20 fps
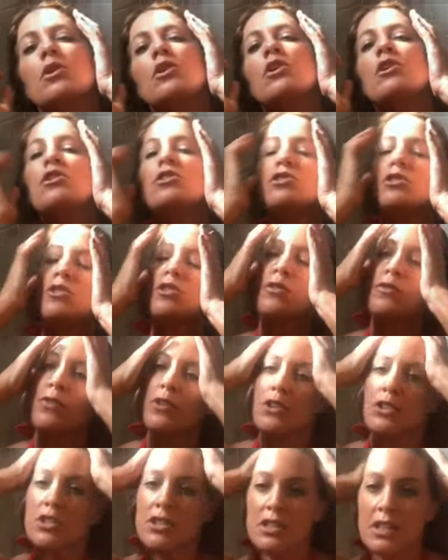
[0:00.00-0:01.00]
So the
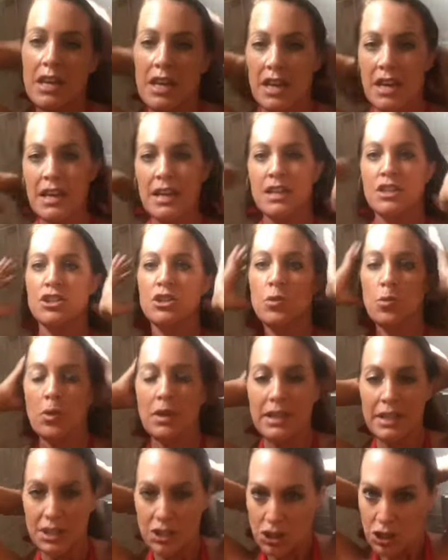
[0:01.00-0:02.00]
first thing is you wanna
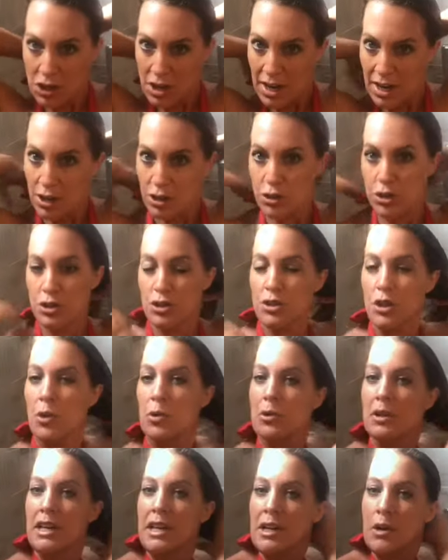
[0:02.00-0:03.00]
get your hair
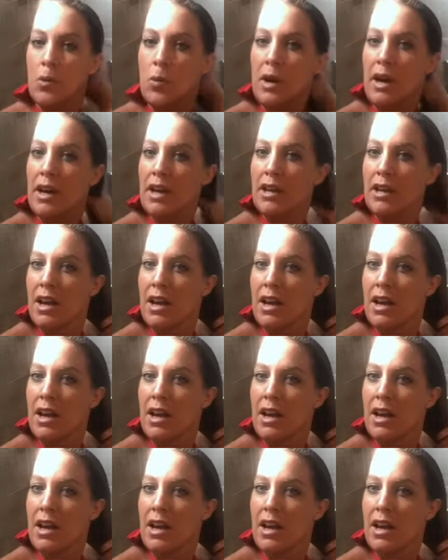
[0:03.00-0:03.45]
soaking wet.